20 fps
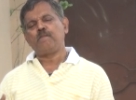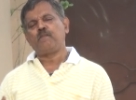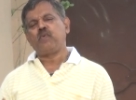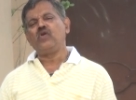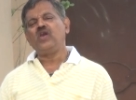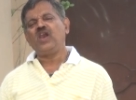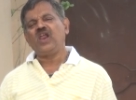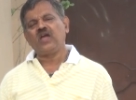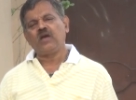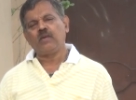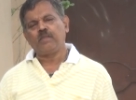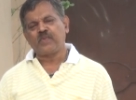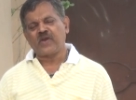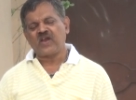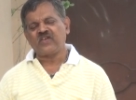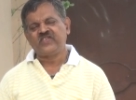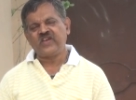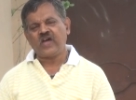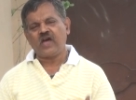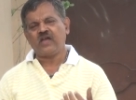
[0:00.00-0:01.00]
pulling
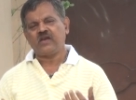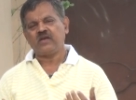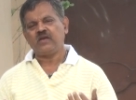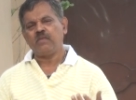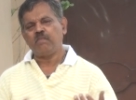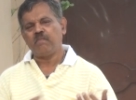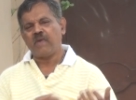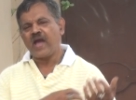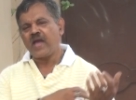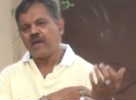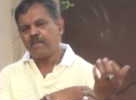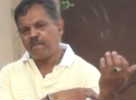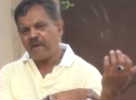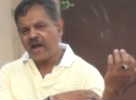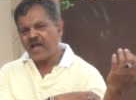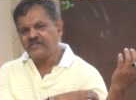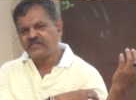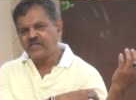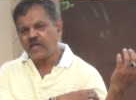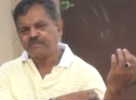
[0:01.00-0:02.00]
pressure by
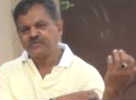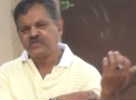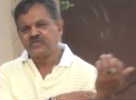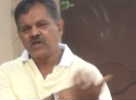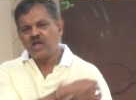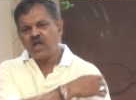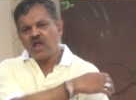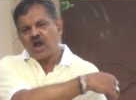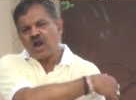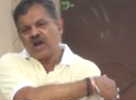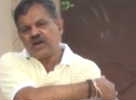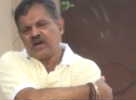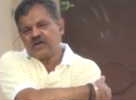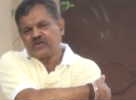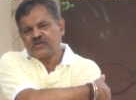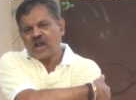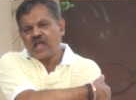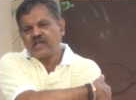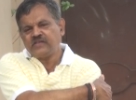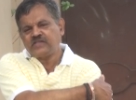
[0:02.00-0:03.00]
biceps and
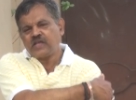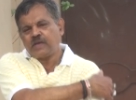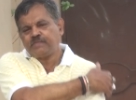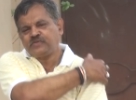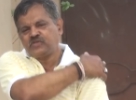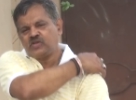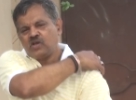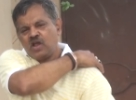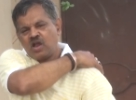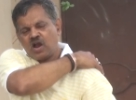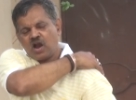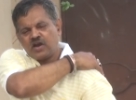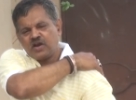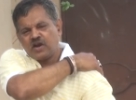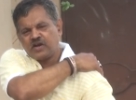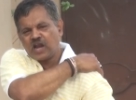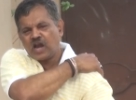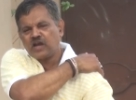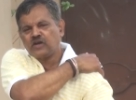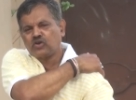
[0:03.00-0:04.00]
triceps and
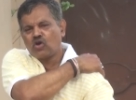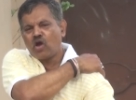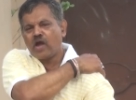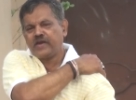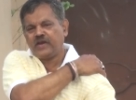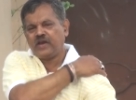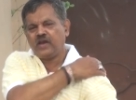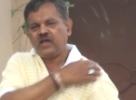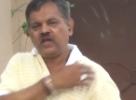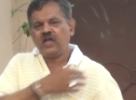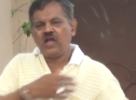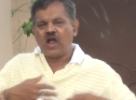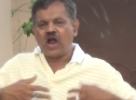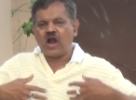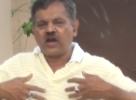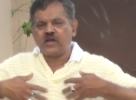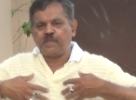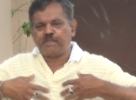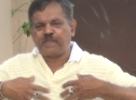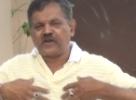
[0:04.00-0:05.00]
deltoid
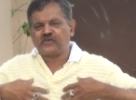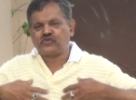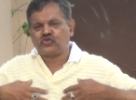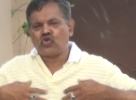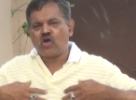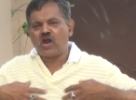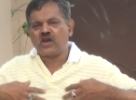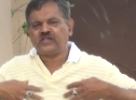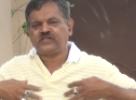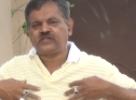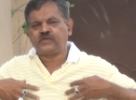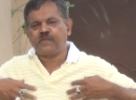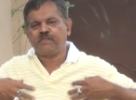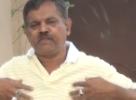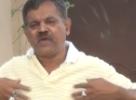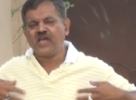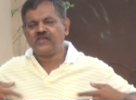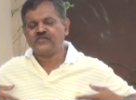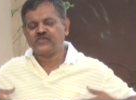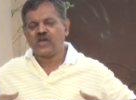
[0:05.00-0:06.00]
and pectoralis
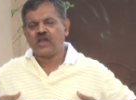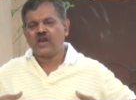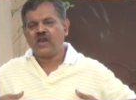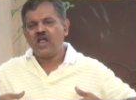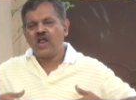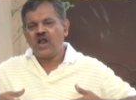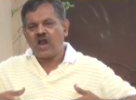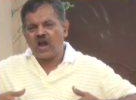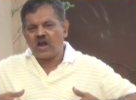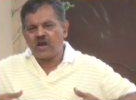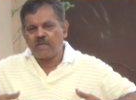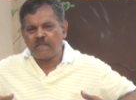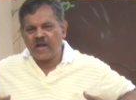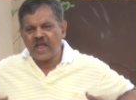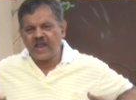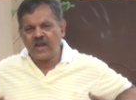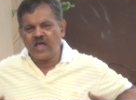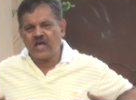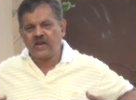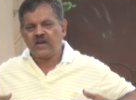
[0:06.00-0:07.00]
major and
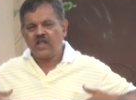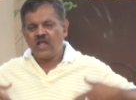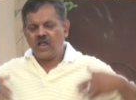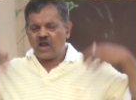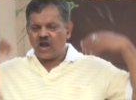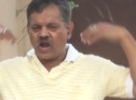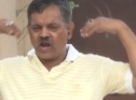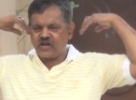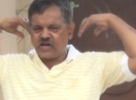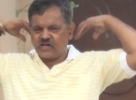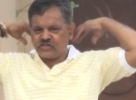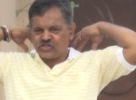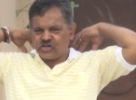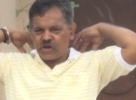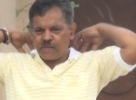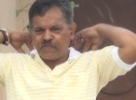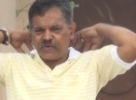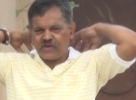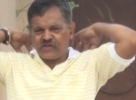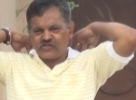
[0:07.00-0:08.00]
minor and
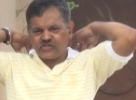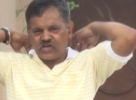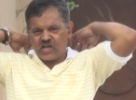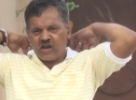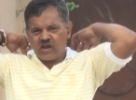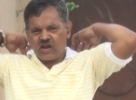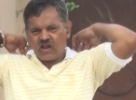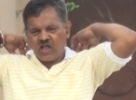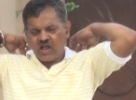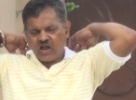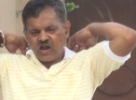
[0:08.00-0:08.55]
trapezial